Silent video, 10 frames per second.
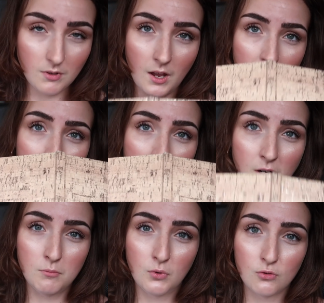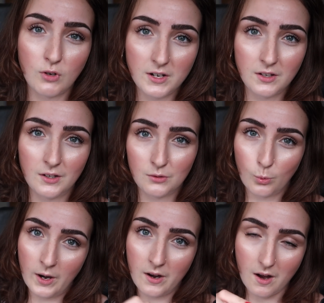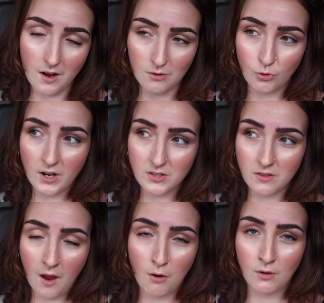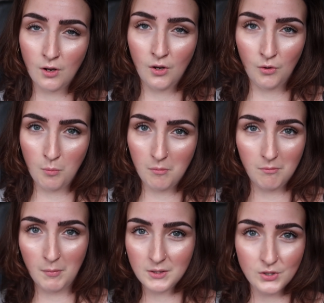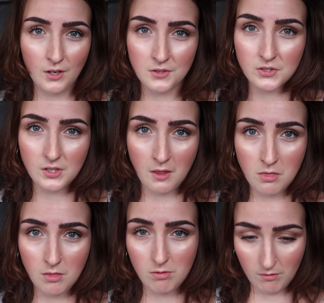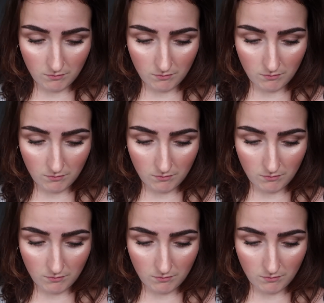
I have my notebook right here where I write down all my thoughts and